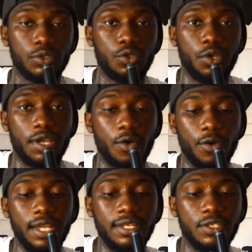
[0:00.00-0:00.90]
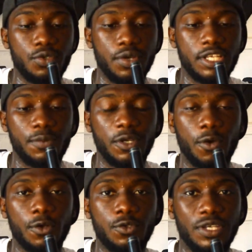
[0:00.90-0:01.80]
so you can connect this USB
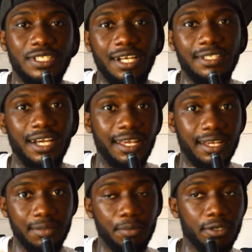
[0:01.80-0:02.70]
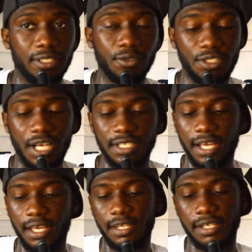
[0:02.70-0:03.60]
cord to a charger head, but there's no charger
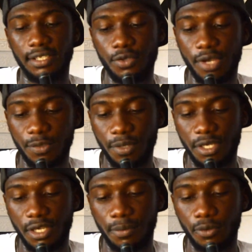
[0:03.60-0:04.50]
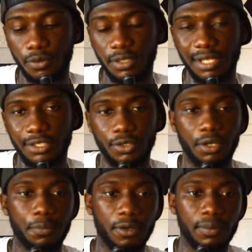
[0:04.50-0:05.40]
head. There's a USB cable. That is not
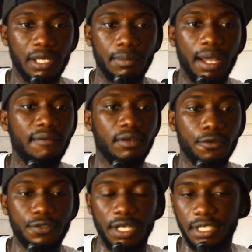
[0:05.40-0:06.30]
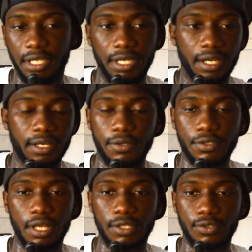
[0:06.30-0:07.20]
a problem. I have a lot of charger head. I can
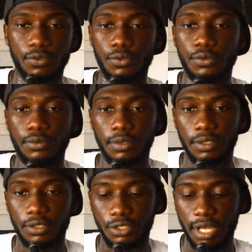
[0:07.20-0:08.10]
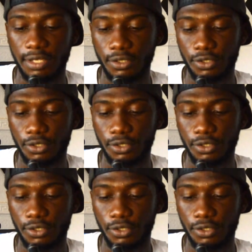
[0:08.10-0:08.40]
use that to charge this